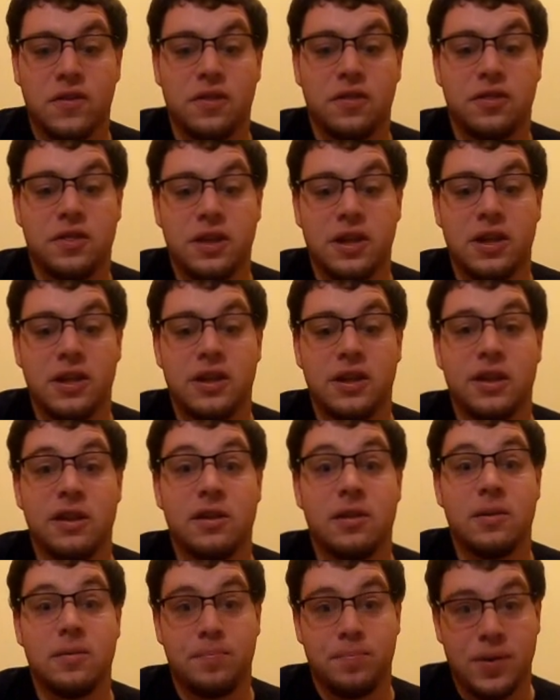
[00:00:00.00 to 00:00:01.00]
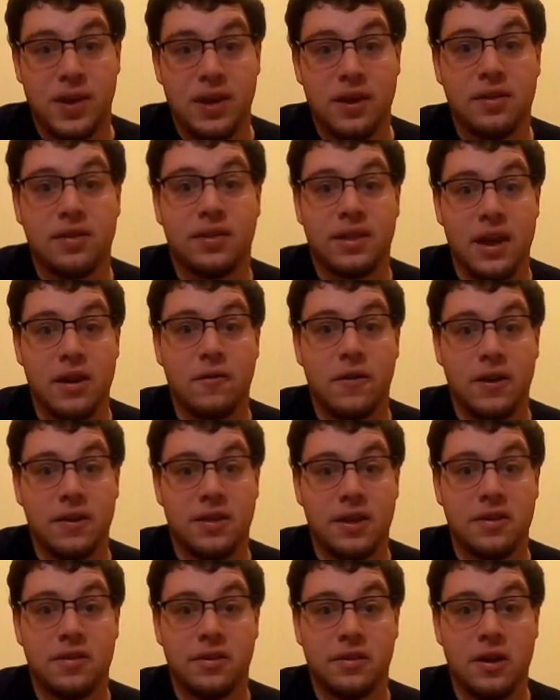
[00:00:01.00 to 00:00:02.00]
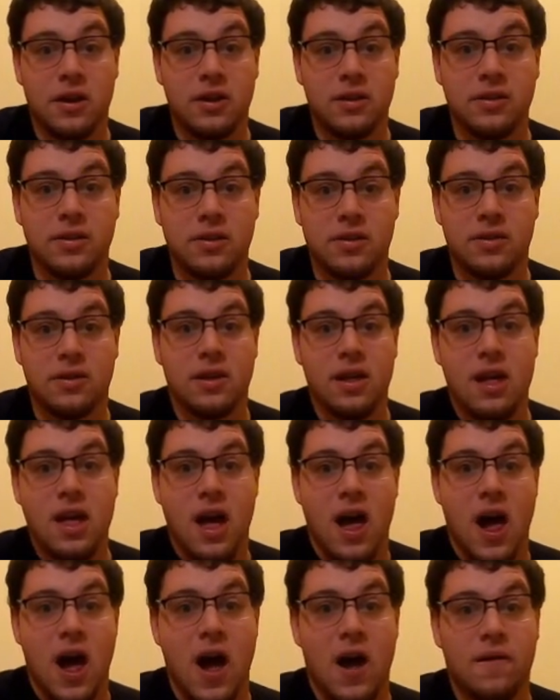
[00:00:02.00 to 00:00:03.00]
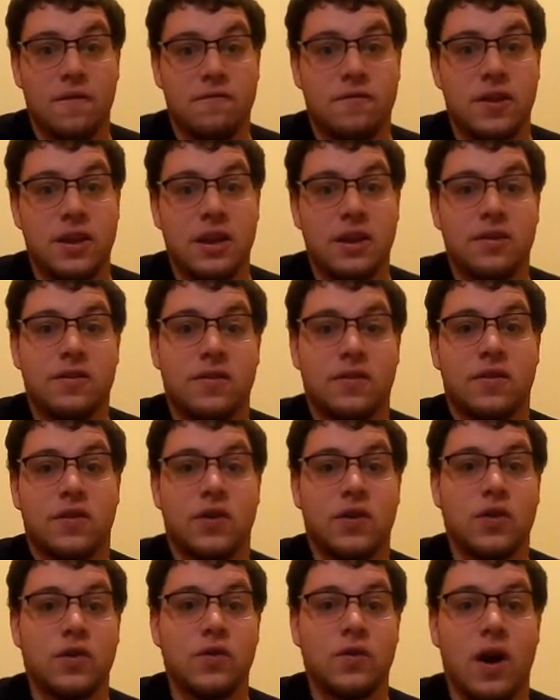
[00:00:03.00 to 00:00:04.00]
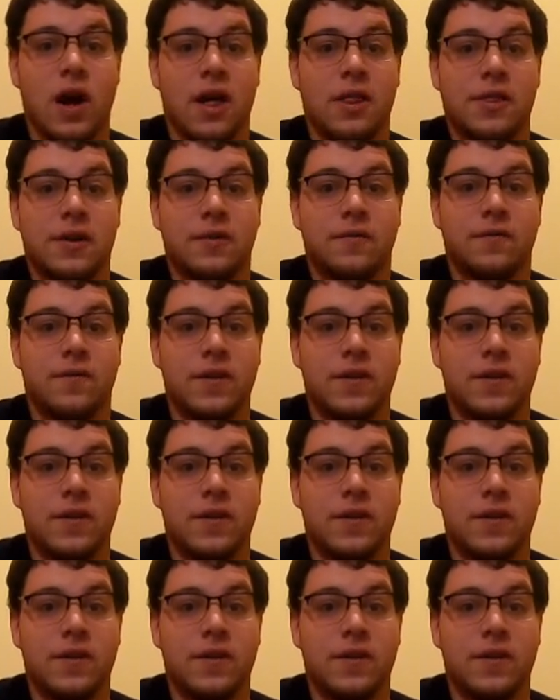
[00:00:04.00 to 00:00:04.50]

for the piece de resistance of these two other